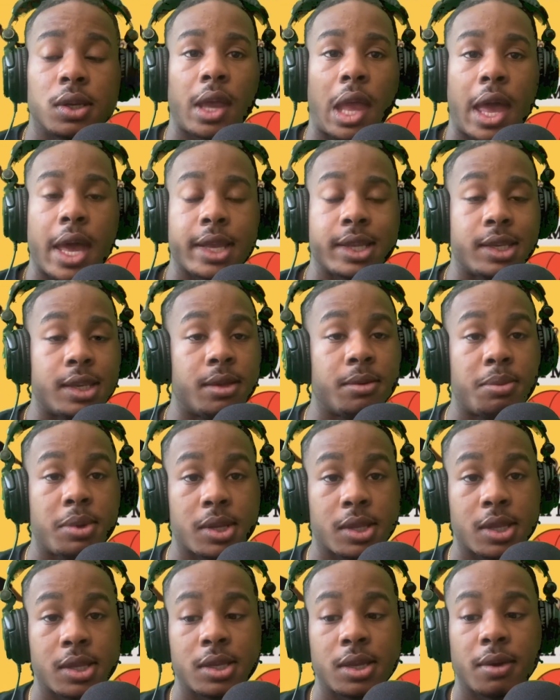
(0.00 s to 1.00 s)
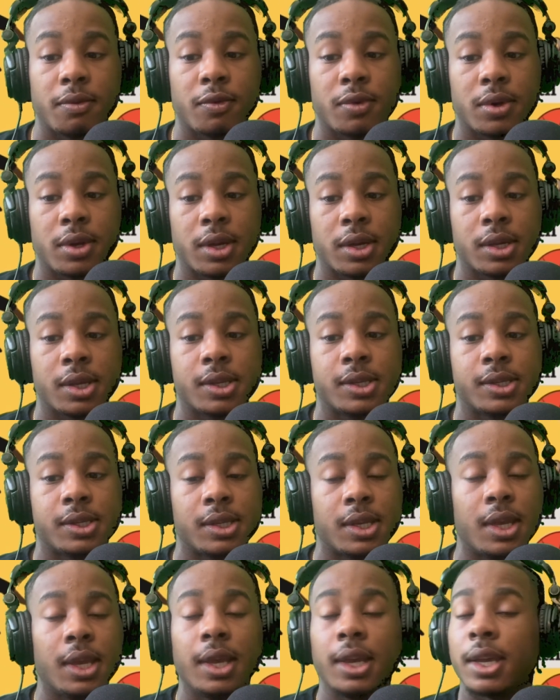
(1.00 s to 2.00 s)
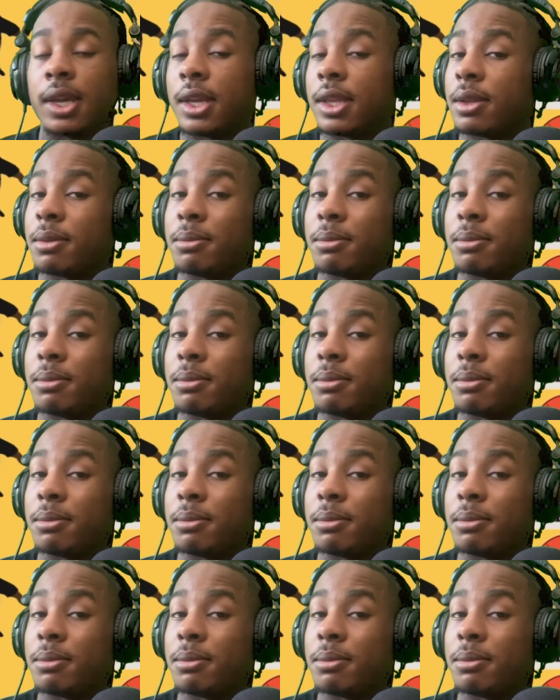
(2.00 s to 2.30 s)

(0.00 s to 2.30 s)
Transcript: I did pick the Denver Nuggets, and the